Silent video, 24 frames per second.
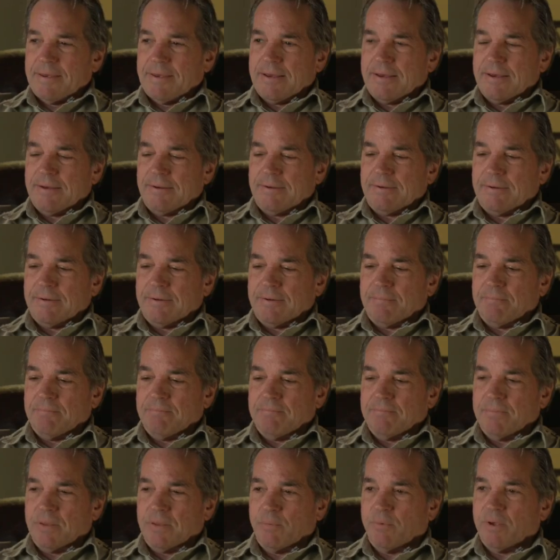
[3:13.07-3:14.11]
and
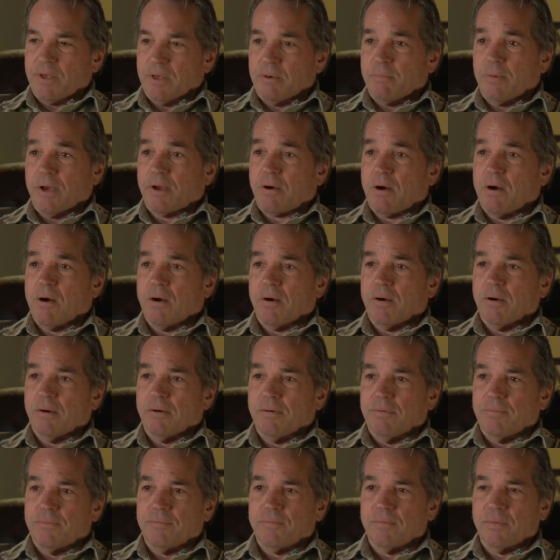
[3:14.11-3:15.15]
then we get in my car,
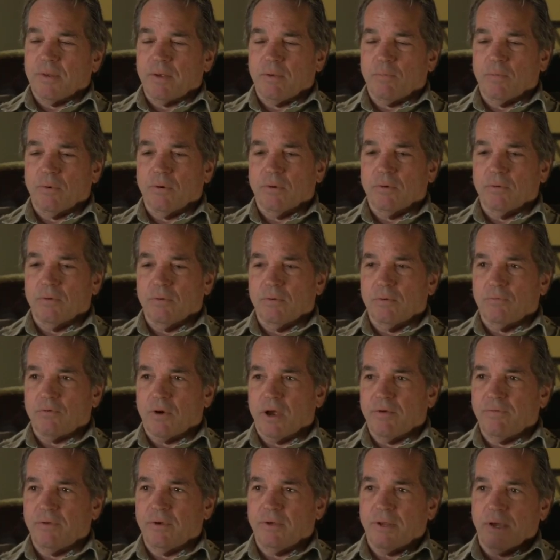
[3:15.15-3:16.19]
and we're
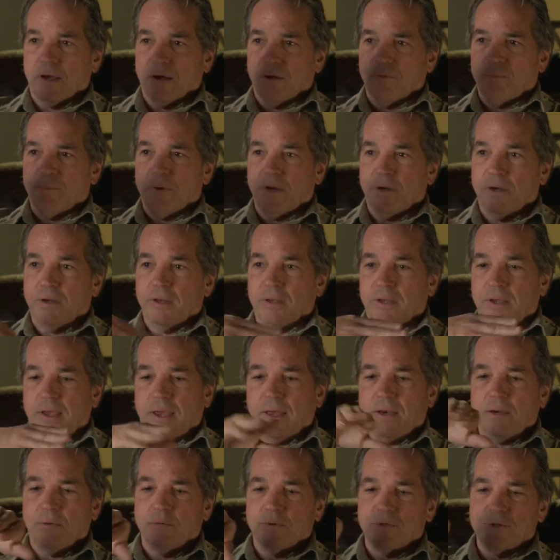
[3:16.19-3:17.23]
driving down Benedict
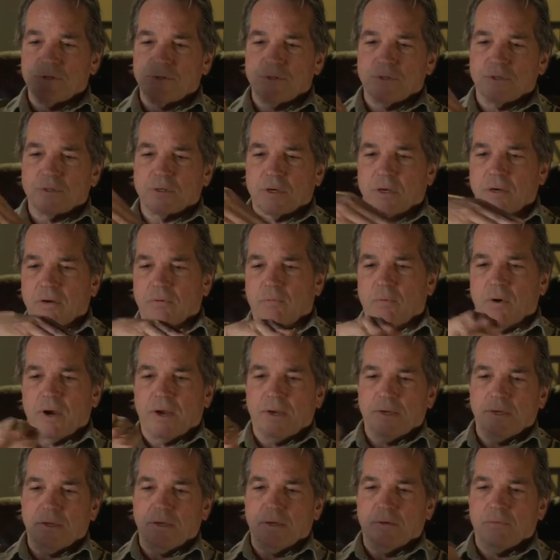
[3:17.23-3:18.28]
Canyon, which is this kind of
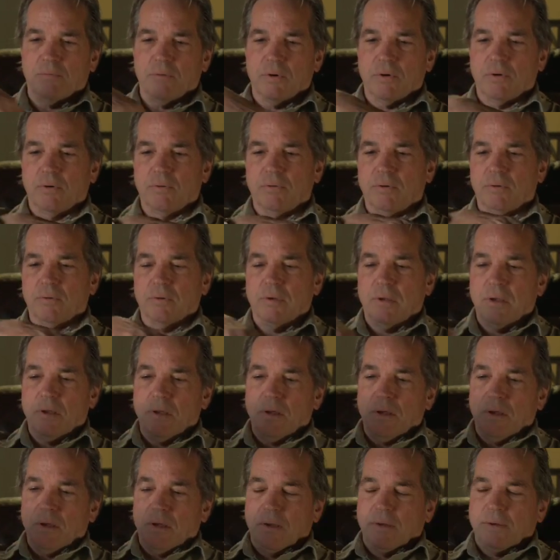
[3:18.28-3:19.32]
windy road
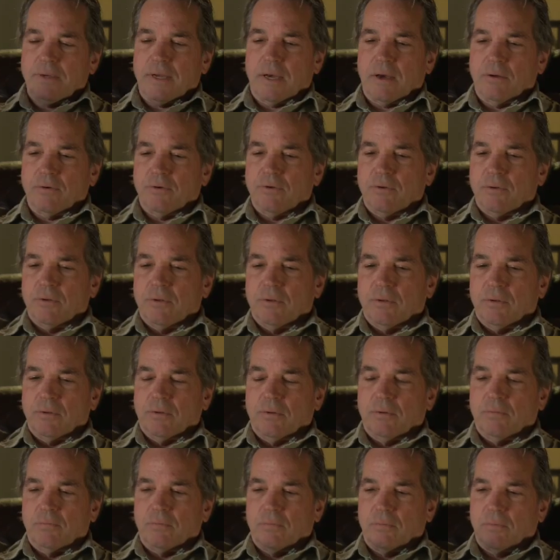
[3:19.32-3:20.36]
down to the
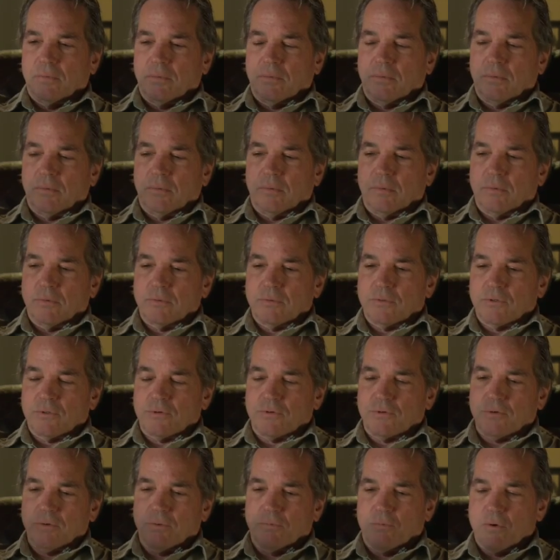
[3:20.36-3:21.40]

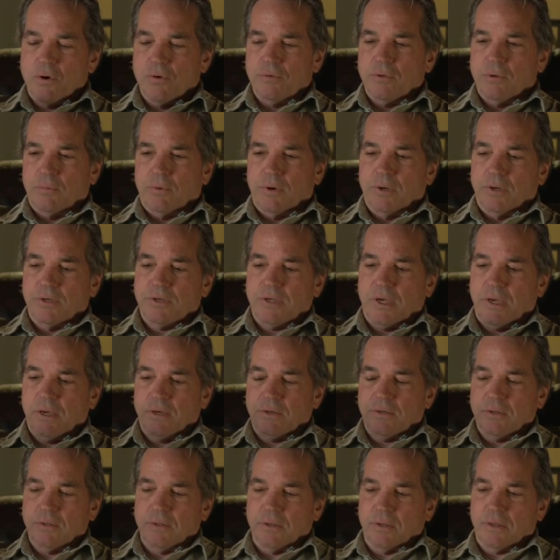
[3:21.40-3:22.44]
road that we're going to
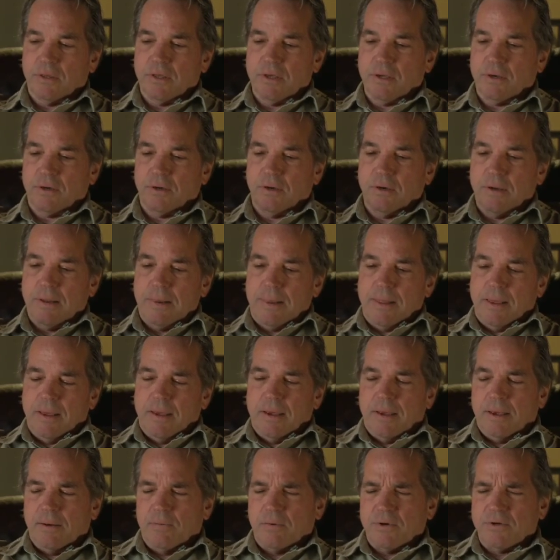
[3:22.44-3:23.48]
take to the theater.
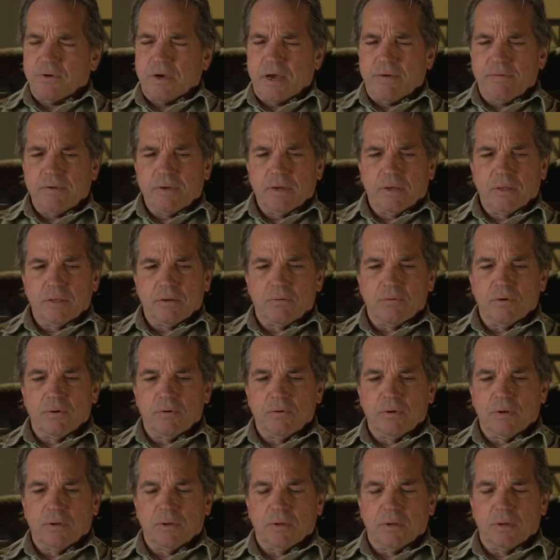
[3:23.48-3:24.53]
And we're driving down the
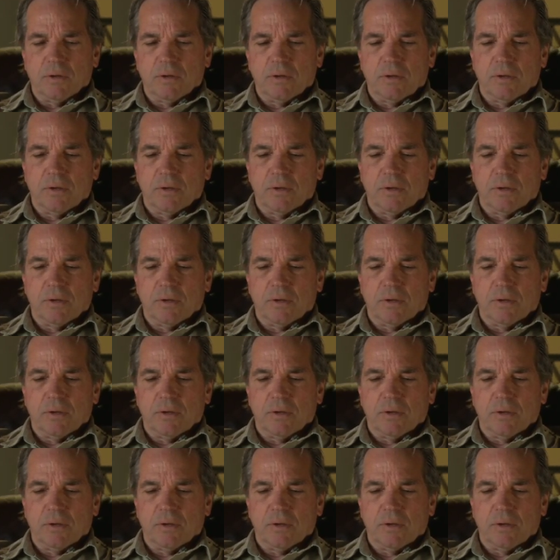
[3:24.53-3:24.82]
road, and